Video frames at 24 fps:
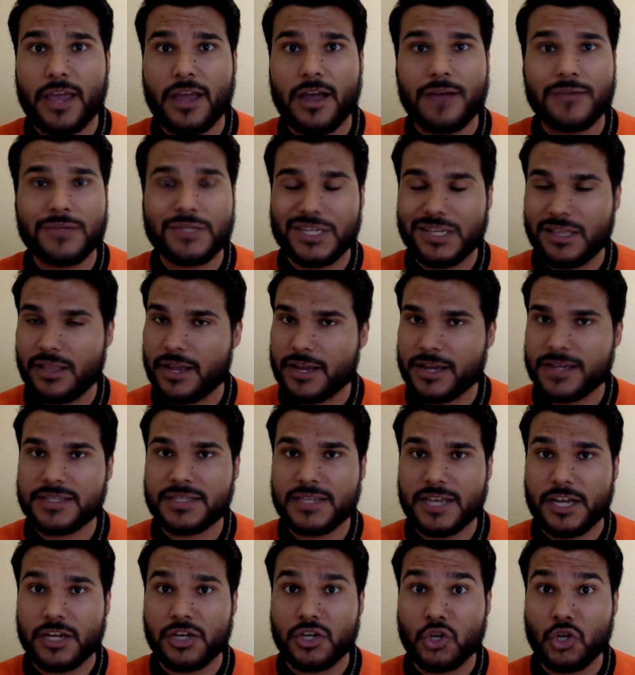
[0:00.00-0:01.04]
Obviously, like I
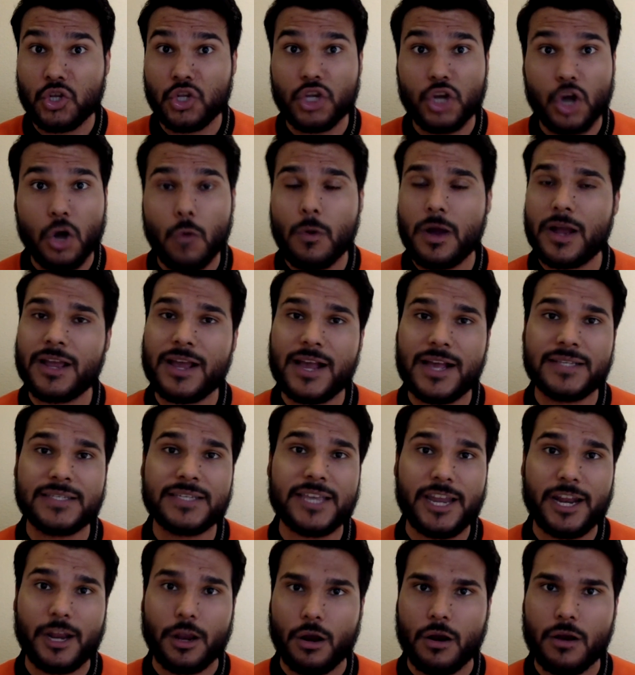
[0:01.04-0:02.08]
said, you don't want guys
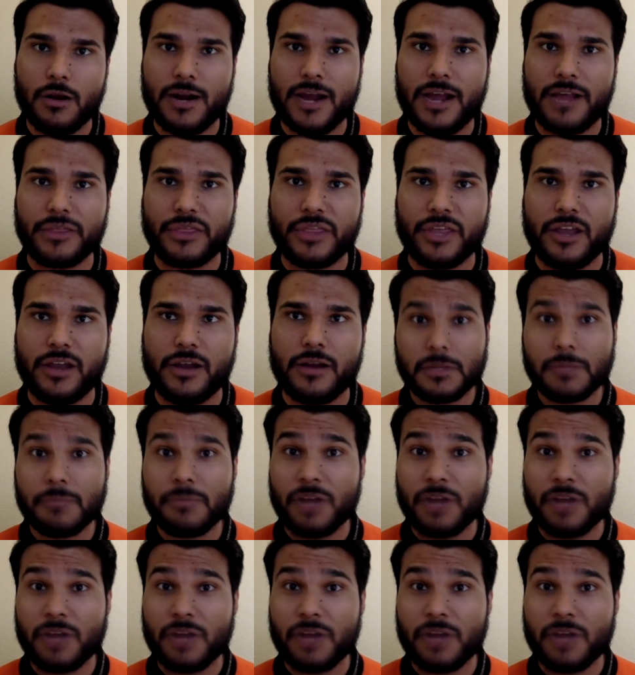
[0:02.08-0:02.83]
getting hurt out there.